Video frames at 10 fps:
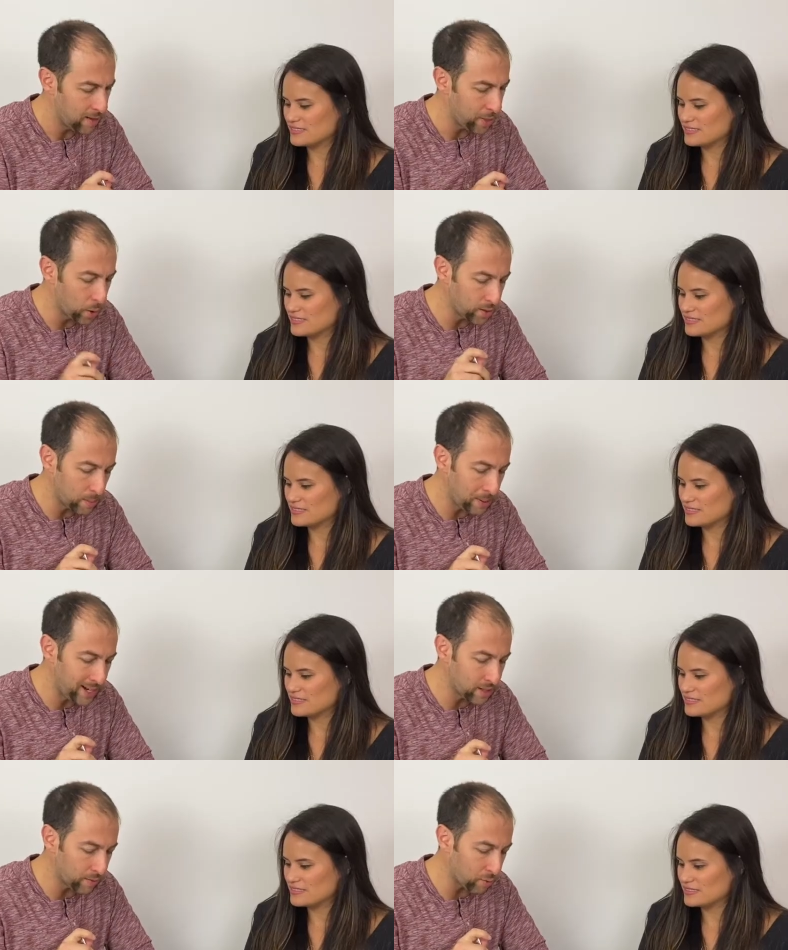Speaker 1: There was a
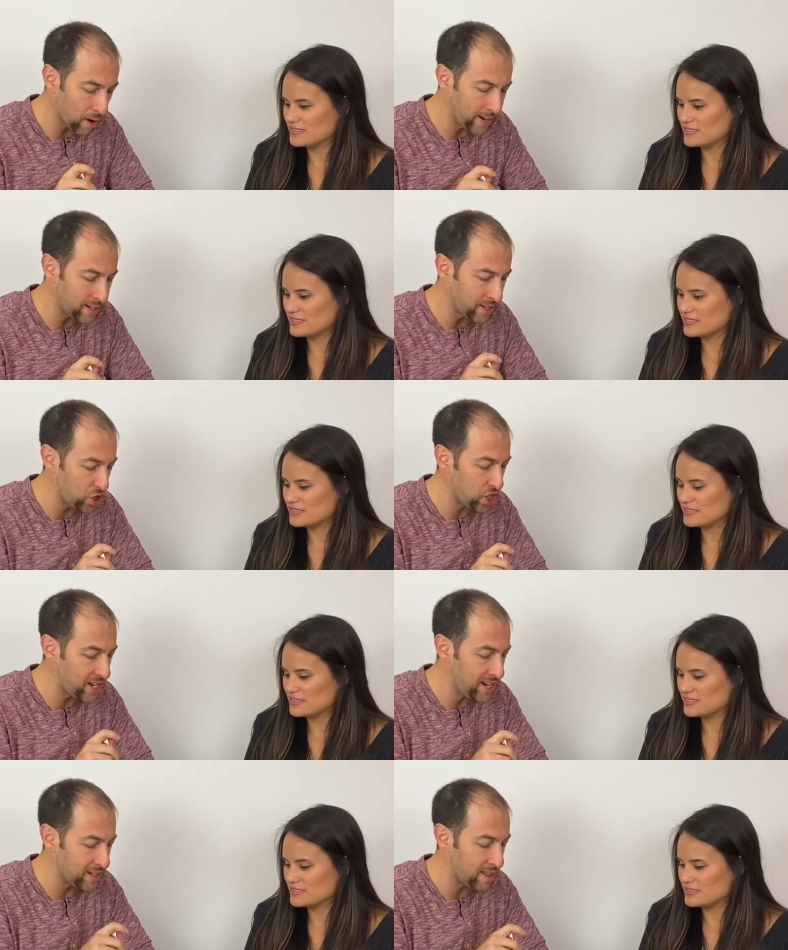piece of rice and
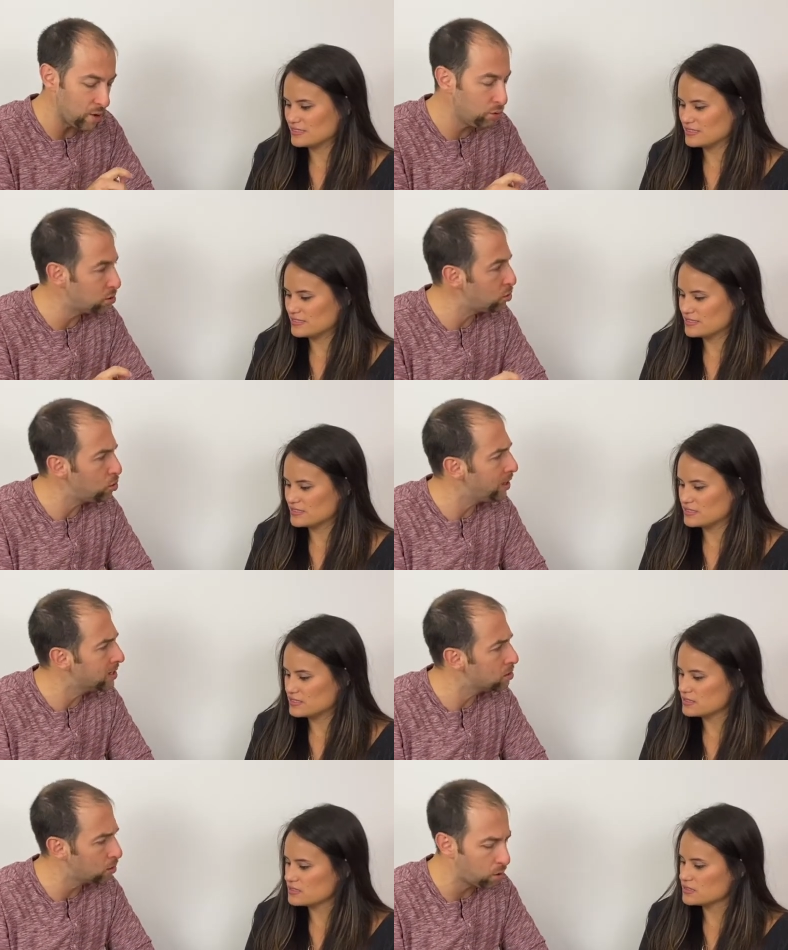cheese. Those two
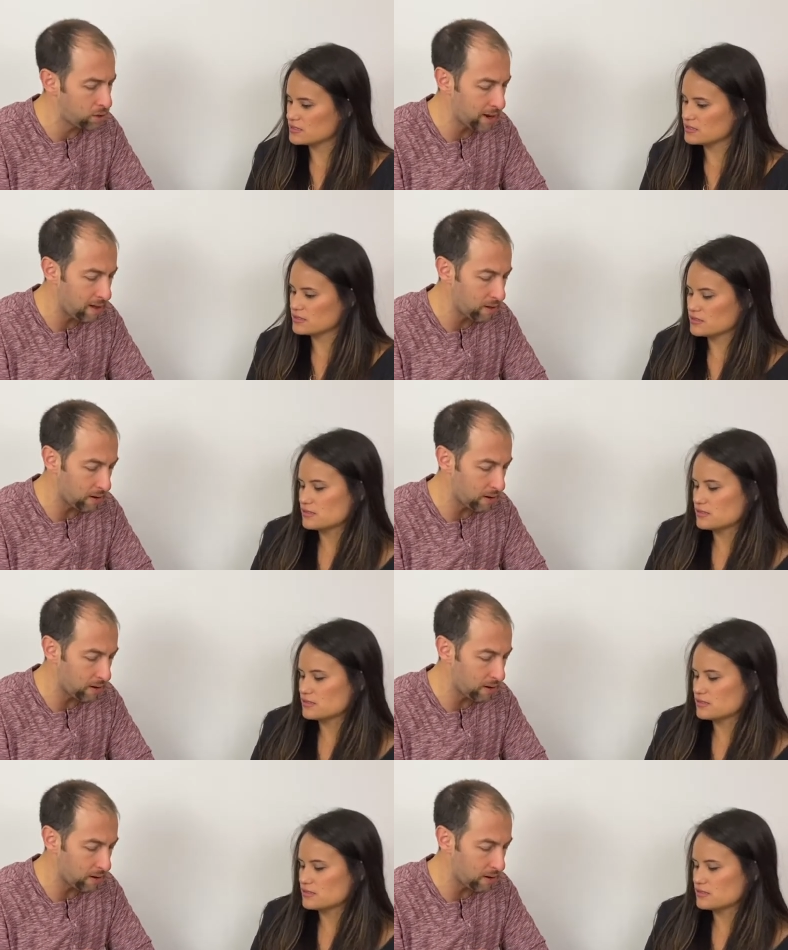things don't go together.